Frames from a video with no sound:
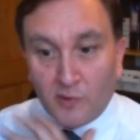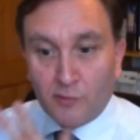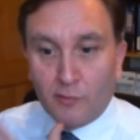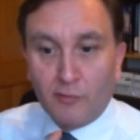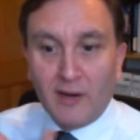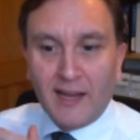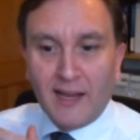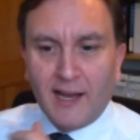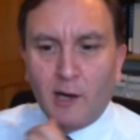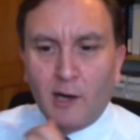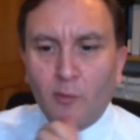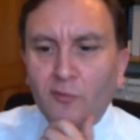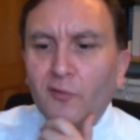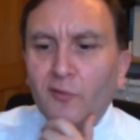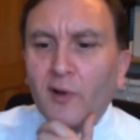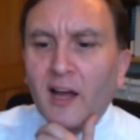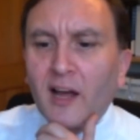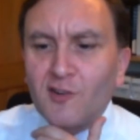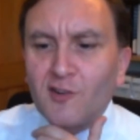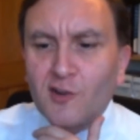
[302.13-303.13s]
which were really
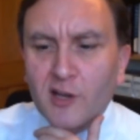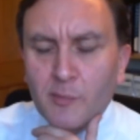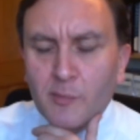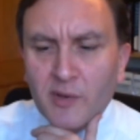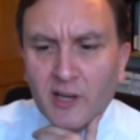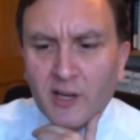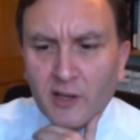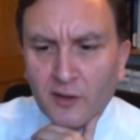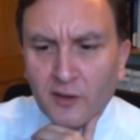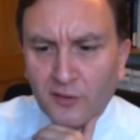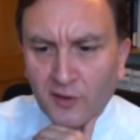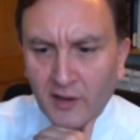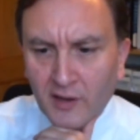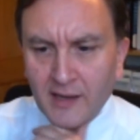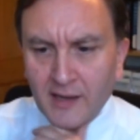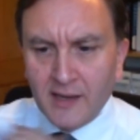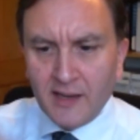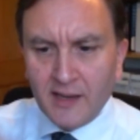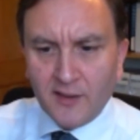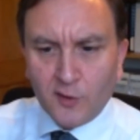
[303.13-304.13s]
helpful actually, because
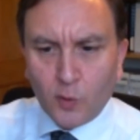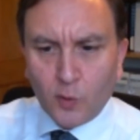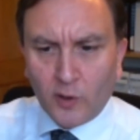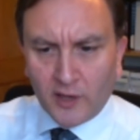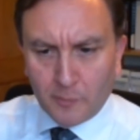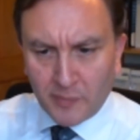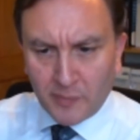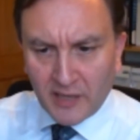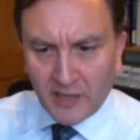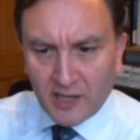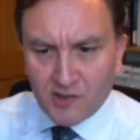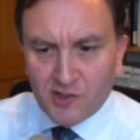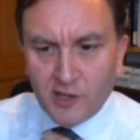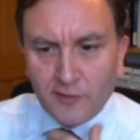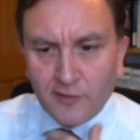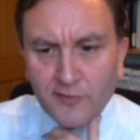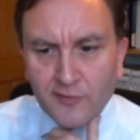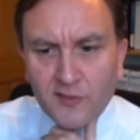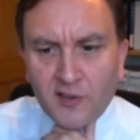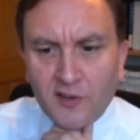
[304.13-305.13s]
it's quite a big
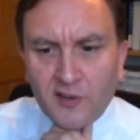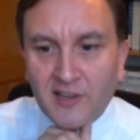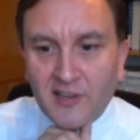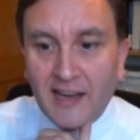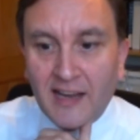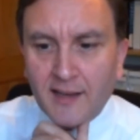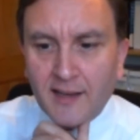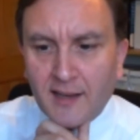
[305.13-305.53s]
shift